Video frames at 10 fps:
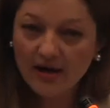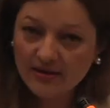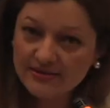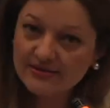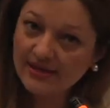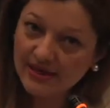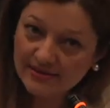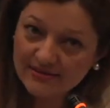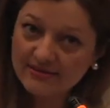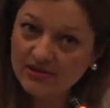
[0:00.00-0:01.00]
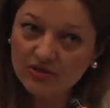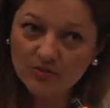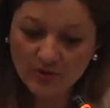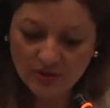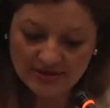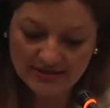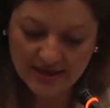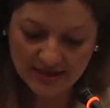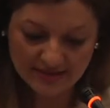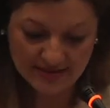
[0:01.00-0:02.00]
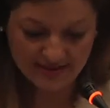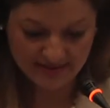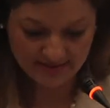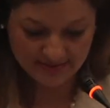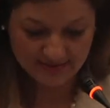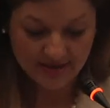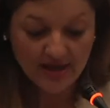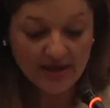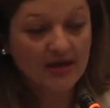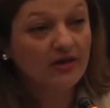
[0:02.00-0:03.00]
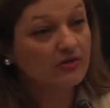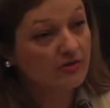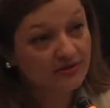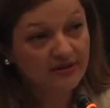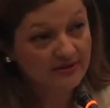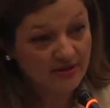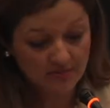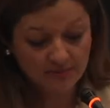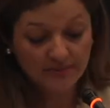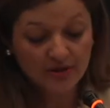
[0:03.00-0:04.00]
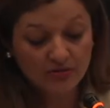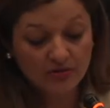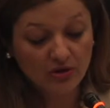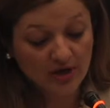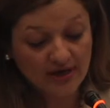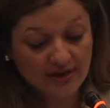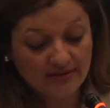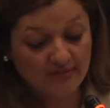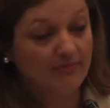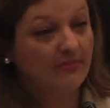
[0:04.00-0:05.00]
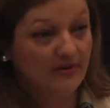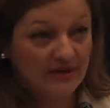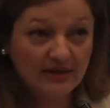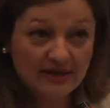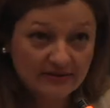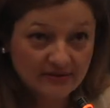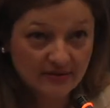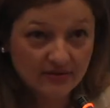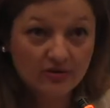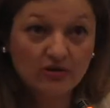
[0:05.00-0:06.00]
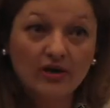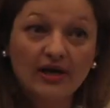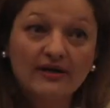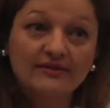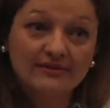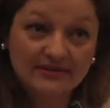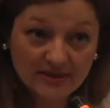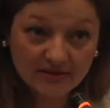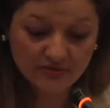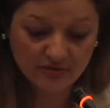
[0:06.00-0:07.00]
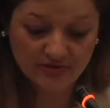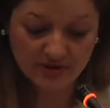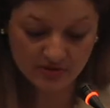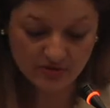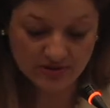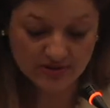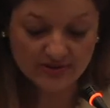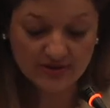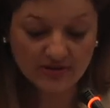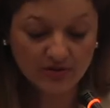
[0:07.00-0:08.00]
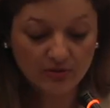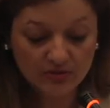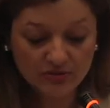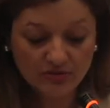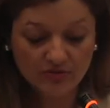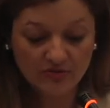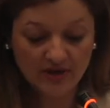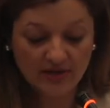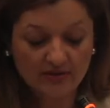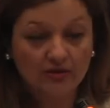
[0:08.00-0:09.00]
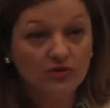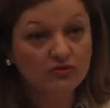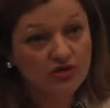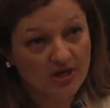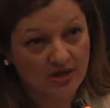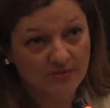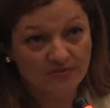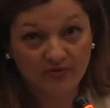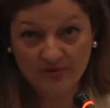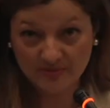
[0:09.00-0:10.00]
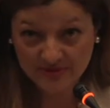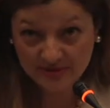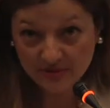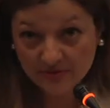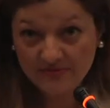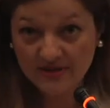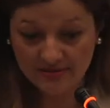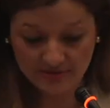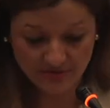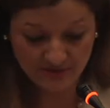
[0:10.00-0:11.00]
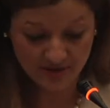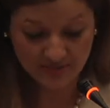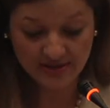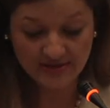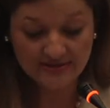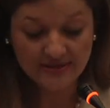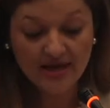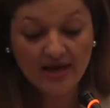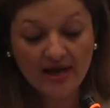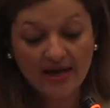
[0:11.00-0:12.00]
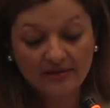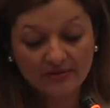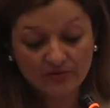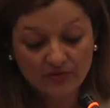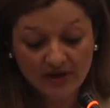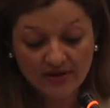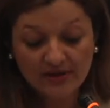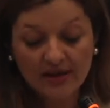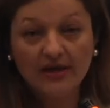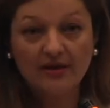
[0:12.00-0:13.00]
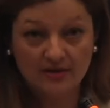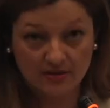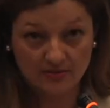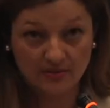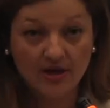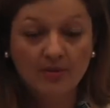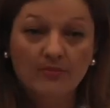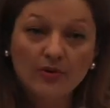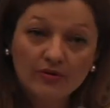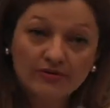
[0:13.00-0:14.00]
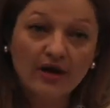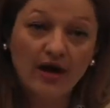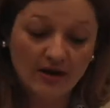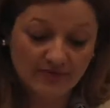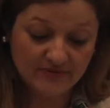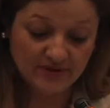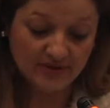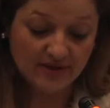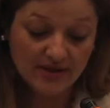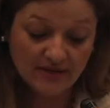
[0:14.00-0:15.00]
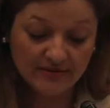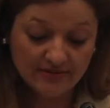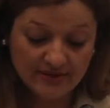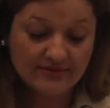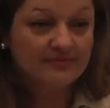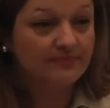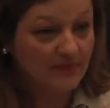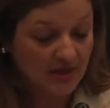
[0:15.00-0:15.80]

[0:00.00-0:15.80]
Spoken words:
as the latest EU policy indicates, in order then to collect marine litter, to collect data for the oceans, and also to create new jobs for themselves and their families, and to create income, both after this